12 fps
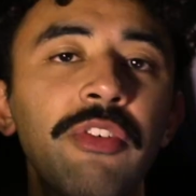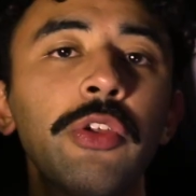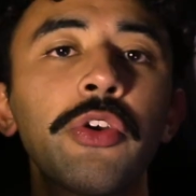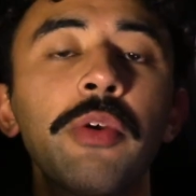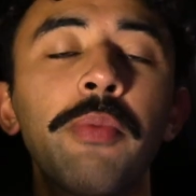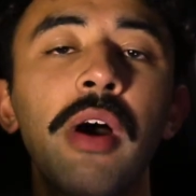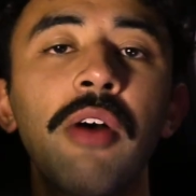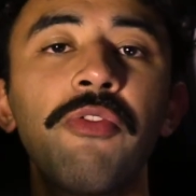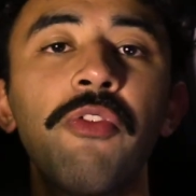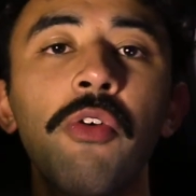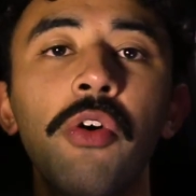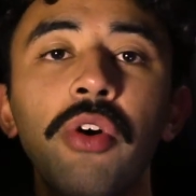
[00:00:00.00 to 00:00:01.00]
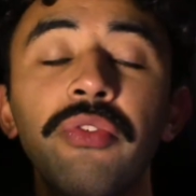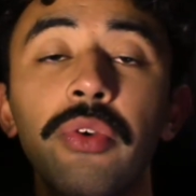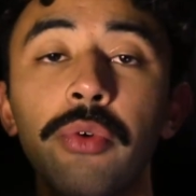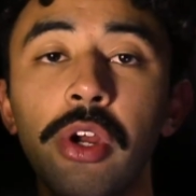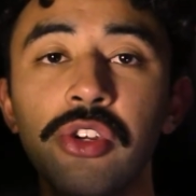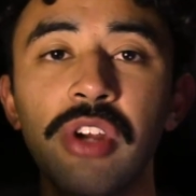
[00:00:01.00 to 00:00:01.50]
look at Part 4 of the
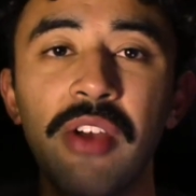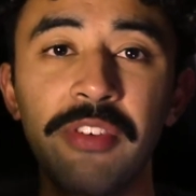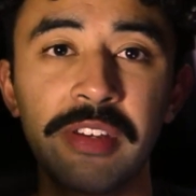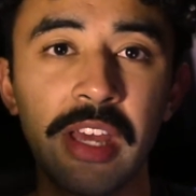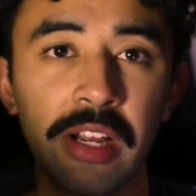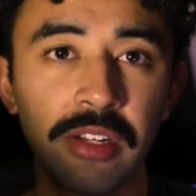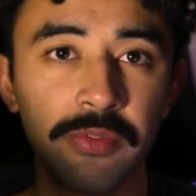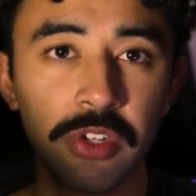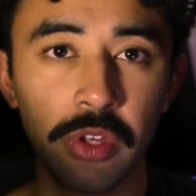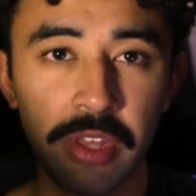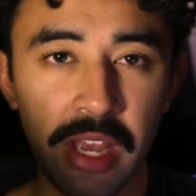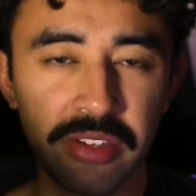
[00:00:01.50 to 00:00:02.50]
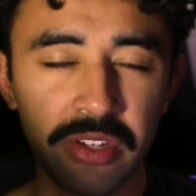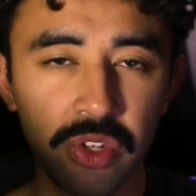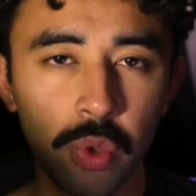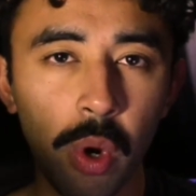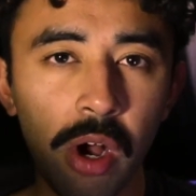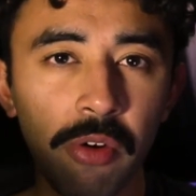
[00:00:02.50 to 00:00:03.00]
Road Traffic Act of
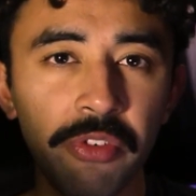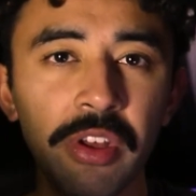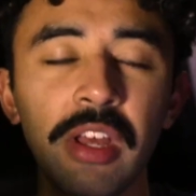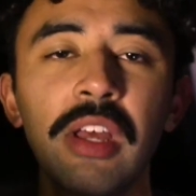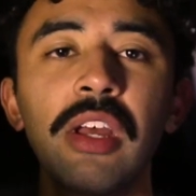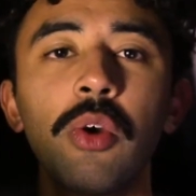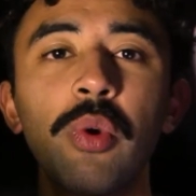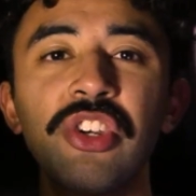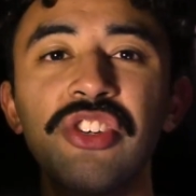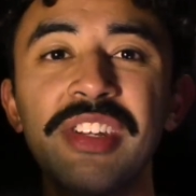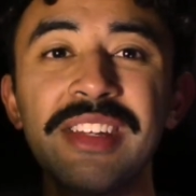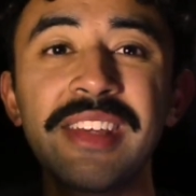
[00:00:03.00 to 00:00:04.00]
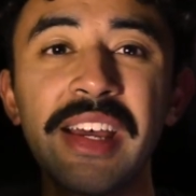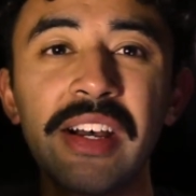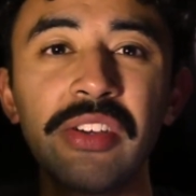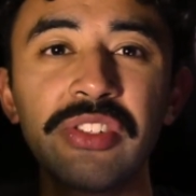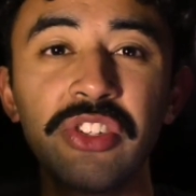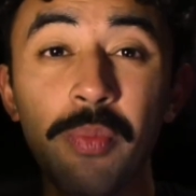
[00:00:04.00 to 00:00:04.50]
2012, which
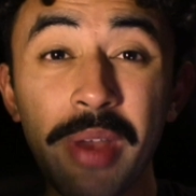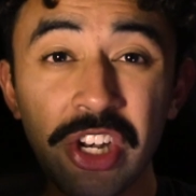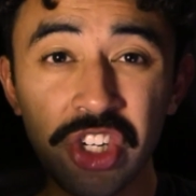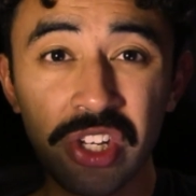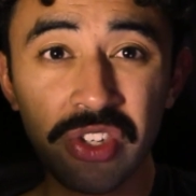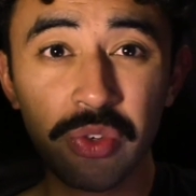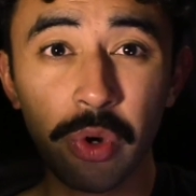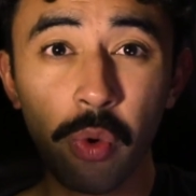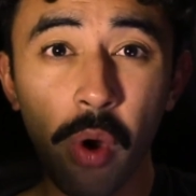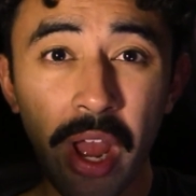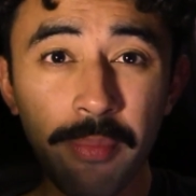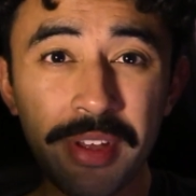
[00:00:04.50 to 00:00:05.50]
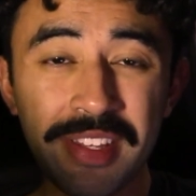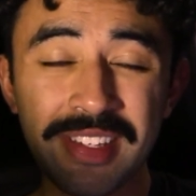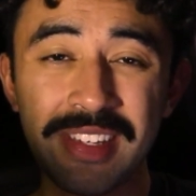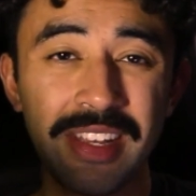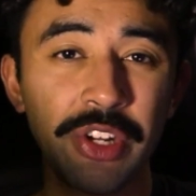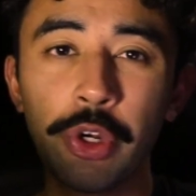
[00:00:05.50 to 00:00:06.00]
details dimensions
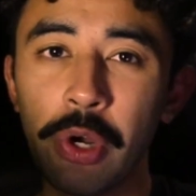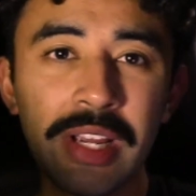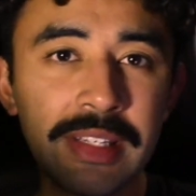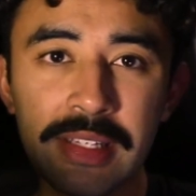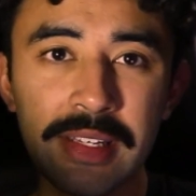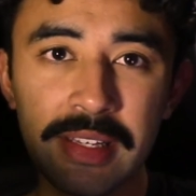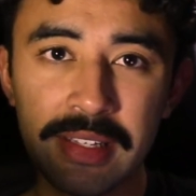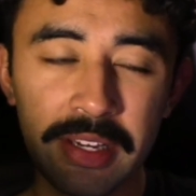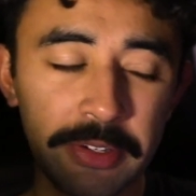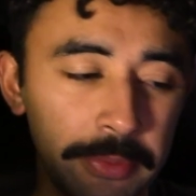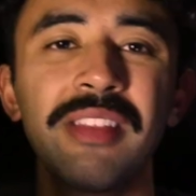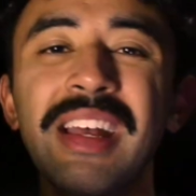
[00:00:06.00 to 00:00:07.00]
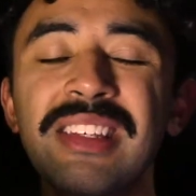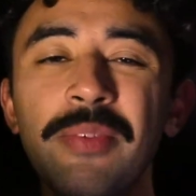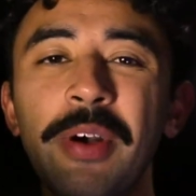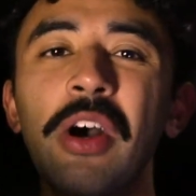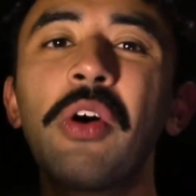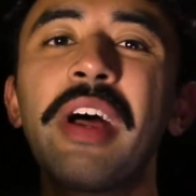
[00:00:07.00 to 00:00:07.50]
requirements in crazy detail. That's
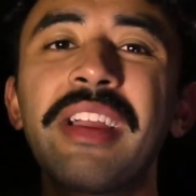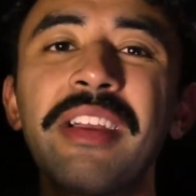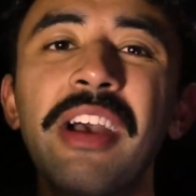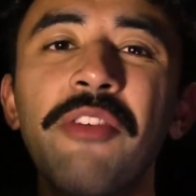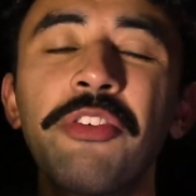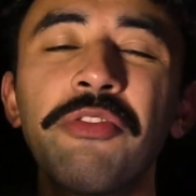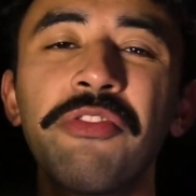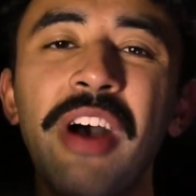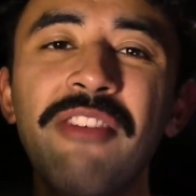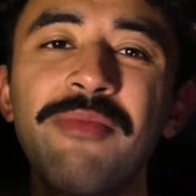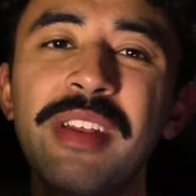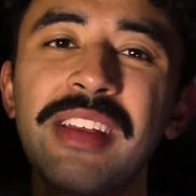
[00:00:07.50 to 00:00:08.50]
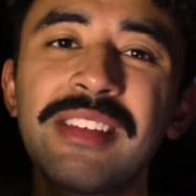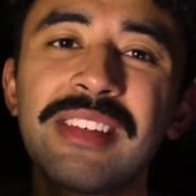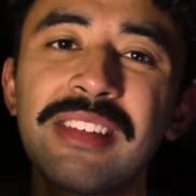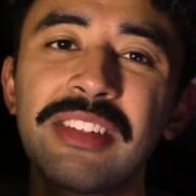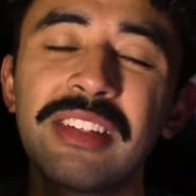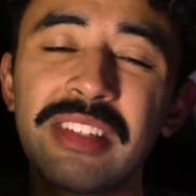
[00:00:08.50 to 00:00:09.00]
about all I can cover in 5 minutes.
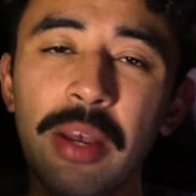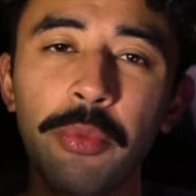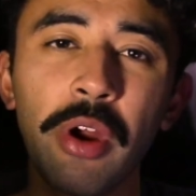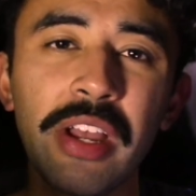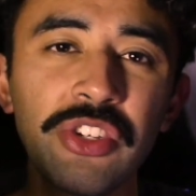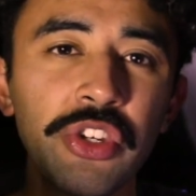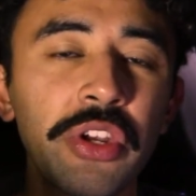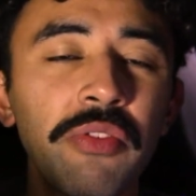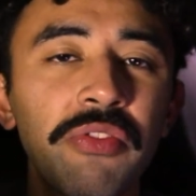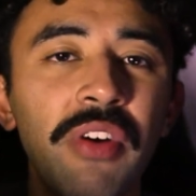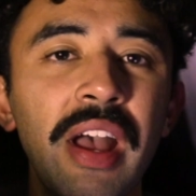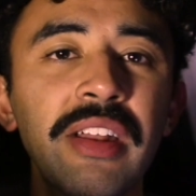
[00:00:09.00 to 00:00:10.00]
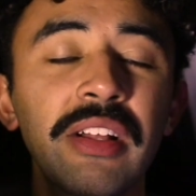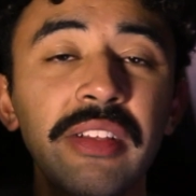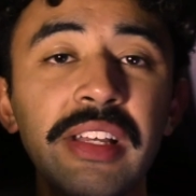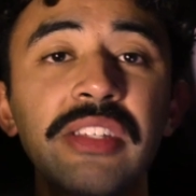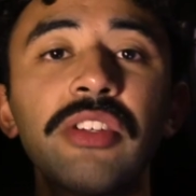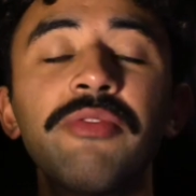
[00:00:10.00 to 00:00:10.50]
To summarize, you can find a
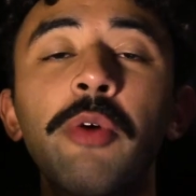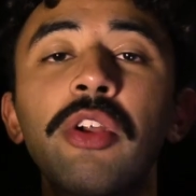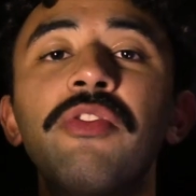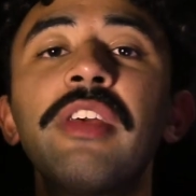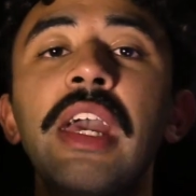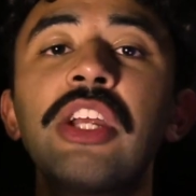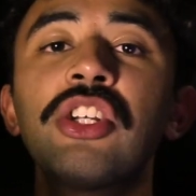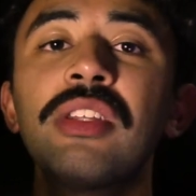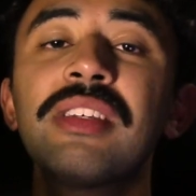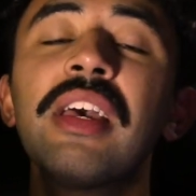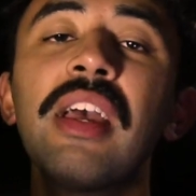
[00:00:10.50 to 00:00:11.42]
list of modifications